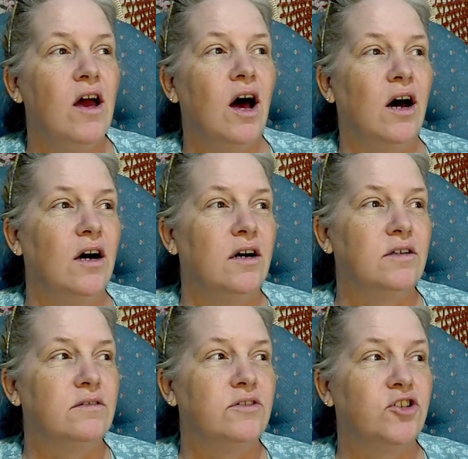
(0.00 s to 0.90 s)

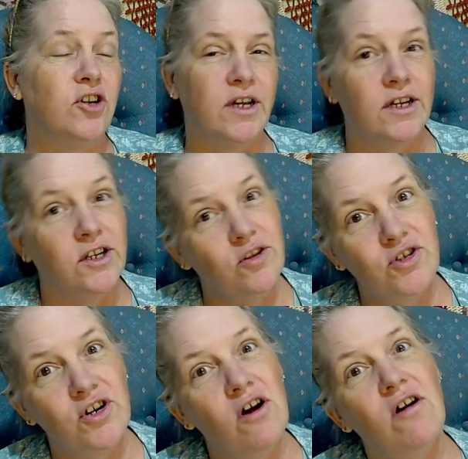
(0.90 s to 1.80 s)
uh, starting a new
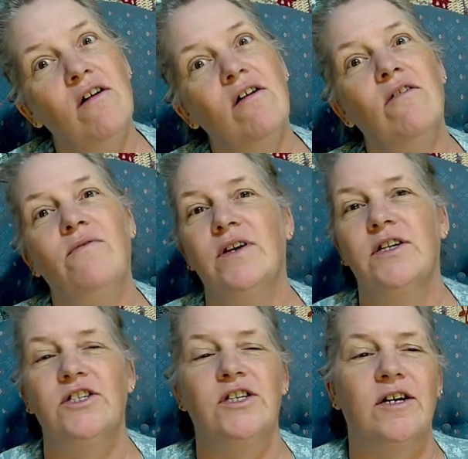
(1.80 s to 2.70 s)
shawl,
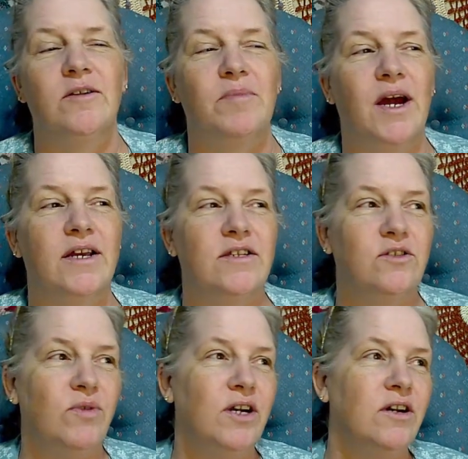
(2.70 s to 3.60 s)
finishing up a
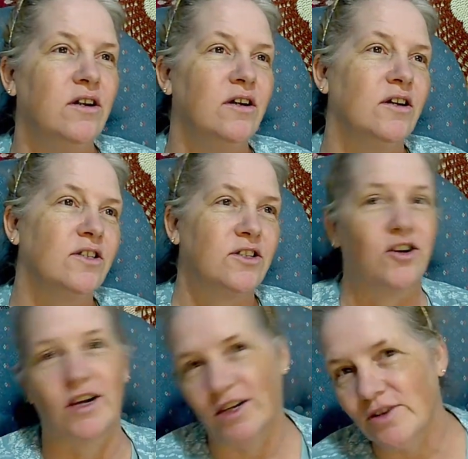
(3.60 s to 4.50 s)
sweater,
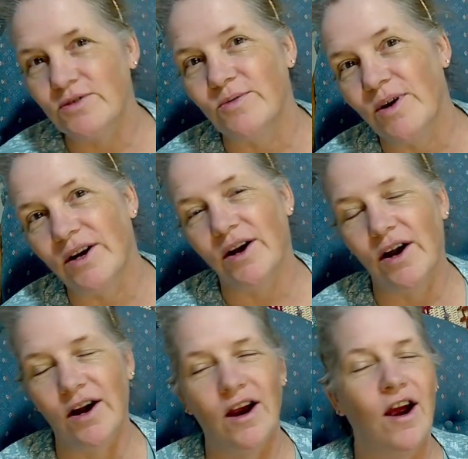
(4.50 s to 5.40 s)
starting a new
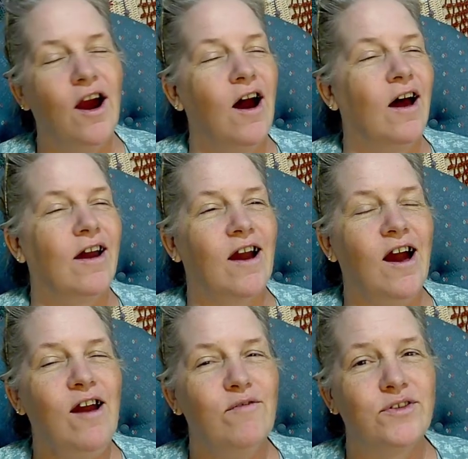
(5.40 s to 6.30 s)
sweater. Like,
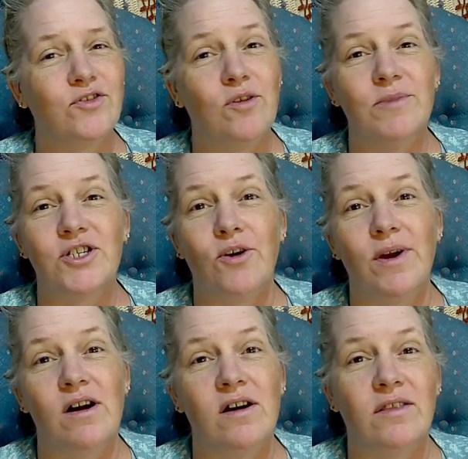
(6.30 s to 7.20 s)
I have so much
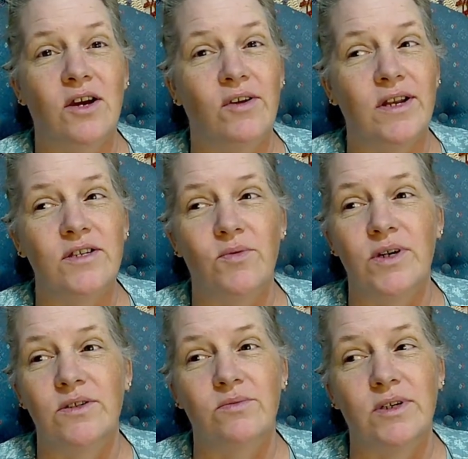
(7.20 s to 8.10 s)
going on that Granny
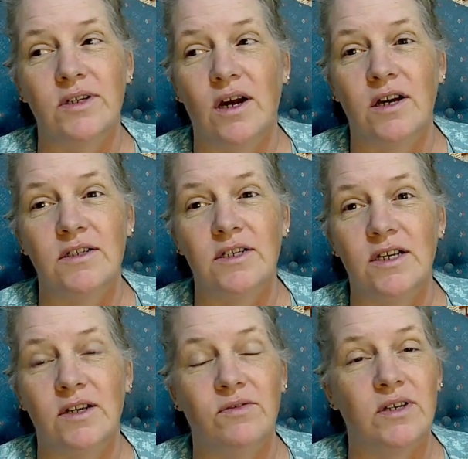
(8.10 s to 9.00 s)
Squares were not
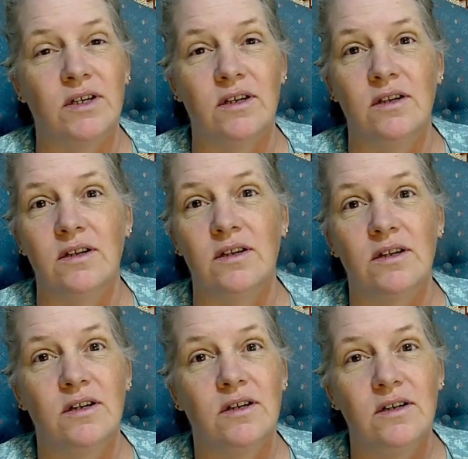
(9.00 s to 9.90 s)
even
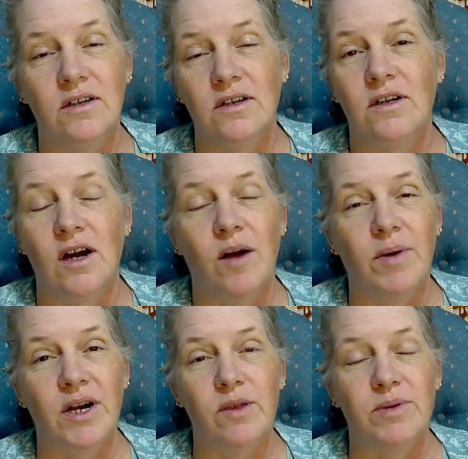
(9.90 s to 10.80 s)
a
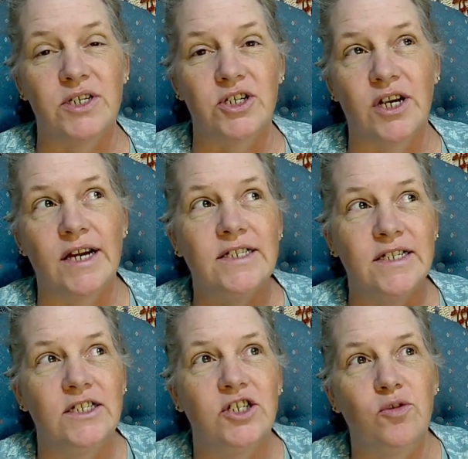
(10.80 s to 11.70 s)
part of the picture. I did do